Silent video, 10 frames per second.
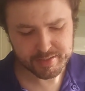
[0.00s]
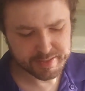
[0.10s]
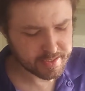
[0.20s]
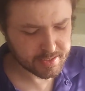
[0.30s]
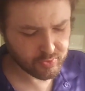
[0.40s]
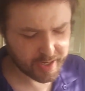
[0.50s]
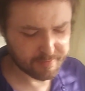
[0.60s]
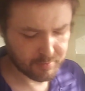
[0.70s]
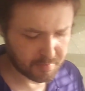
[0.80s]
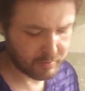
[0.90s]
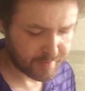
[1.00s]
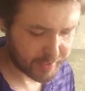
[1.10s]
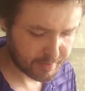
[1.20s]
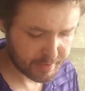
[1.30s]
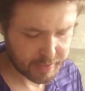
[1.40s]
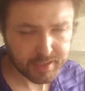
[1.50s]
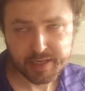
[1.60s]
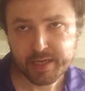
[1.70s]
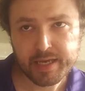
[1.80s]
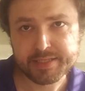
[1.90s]
uh, it's an incredible movie.
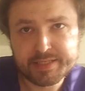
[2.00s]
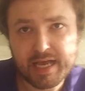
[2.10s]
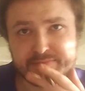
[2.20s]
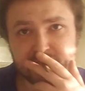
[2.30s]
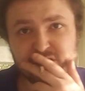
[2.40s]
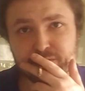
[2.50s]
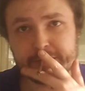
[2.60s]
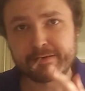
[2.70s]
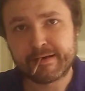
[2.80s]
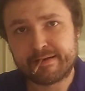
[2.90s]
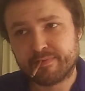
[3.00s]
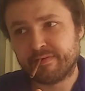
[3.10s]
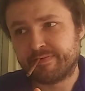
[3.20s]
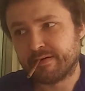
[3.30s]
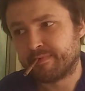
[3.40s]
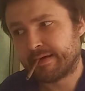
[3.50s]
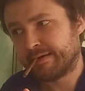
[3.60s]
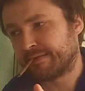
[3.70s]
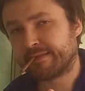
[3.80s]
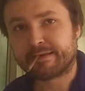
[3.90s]
It's an absolutely incredible film.
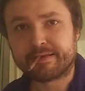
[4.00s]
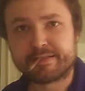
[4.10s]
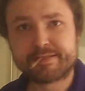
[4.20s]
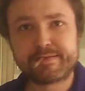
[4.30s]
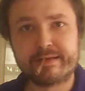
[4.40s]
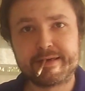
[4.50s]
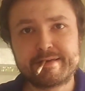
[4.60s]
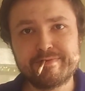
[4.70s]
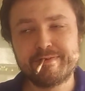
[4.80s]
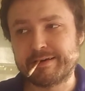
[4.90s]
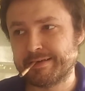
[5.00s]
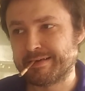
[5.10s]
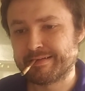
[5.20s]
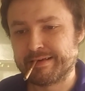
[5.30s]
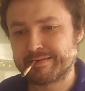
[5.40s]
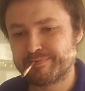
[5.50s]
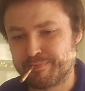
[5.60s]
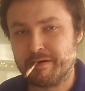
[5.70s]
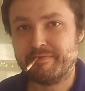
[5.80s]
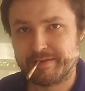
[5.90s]
I think it's like fucking like
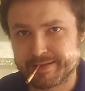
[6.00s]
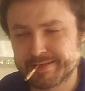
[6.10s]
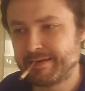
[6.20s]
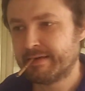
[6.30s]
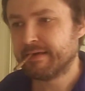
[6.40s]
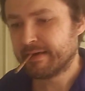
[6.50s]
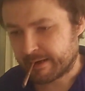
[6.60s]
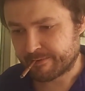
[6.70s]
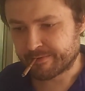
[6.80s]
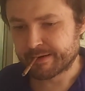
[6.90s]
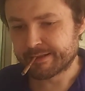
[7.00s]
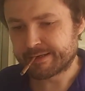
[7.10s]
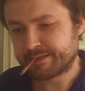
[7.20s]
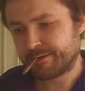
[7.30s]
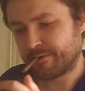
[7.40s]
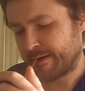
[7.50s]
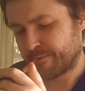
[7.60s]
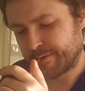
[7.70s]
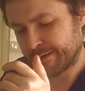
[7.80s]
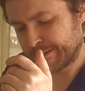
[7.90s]
perfect. I really do. I
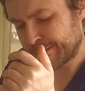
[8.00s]
really